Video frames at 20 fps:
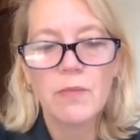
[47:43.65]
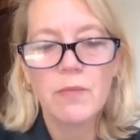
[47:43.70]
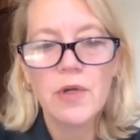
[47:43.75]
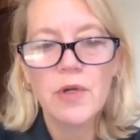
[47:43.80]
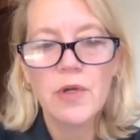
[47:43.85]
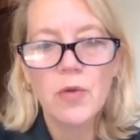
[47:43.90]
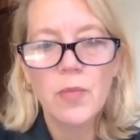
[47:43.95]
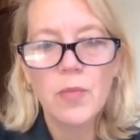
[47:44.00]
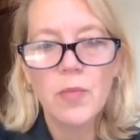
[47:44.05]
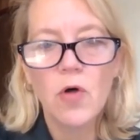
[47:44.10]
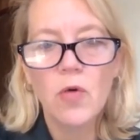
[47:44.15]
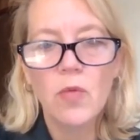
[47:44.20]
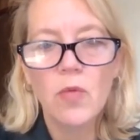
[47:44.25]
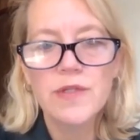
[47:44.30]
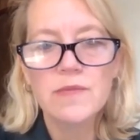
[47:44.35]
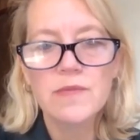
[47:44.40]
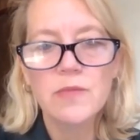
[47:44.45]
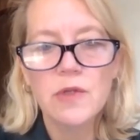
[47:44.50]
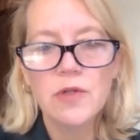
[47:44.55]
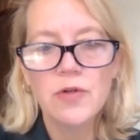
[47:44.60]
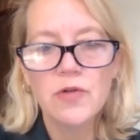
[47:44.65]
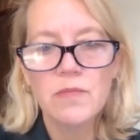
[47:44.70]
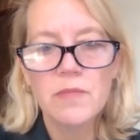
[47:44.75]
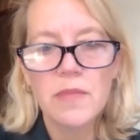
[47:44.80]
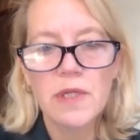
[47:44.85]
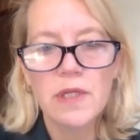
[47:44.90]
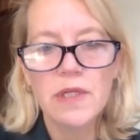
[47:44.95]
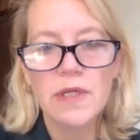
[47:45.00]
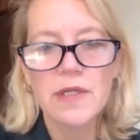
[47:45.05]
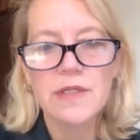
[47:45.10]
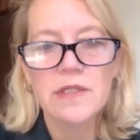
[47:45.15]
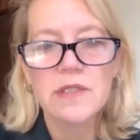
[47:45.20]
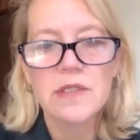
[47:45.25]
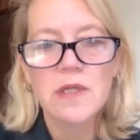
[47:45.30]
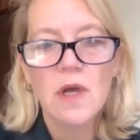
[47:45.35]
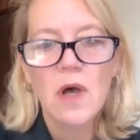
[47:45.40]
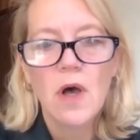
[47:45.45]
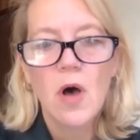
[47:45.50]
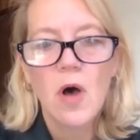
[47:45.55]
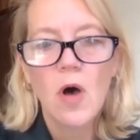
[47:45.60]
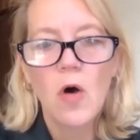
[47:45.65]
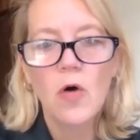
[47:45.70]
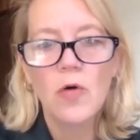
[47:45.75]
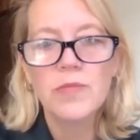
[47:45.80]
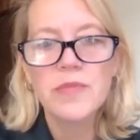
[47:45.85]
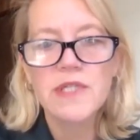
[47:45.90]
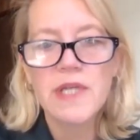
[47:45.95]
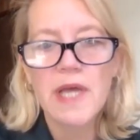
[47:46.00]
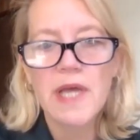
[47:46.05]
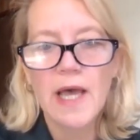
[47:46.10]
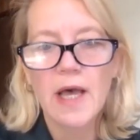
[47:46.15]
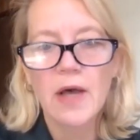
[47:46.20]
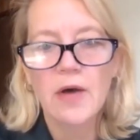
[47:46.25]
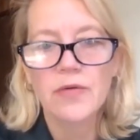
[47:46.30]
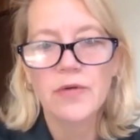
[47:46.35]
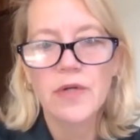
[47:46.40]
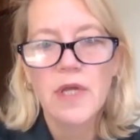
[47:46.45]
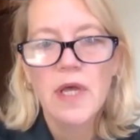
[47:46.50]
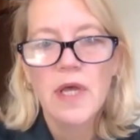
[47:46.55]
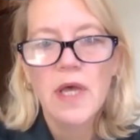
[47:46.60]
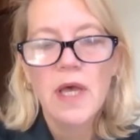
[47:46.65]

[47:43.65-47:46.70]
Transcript: Miropol was Ludmilla's hometown.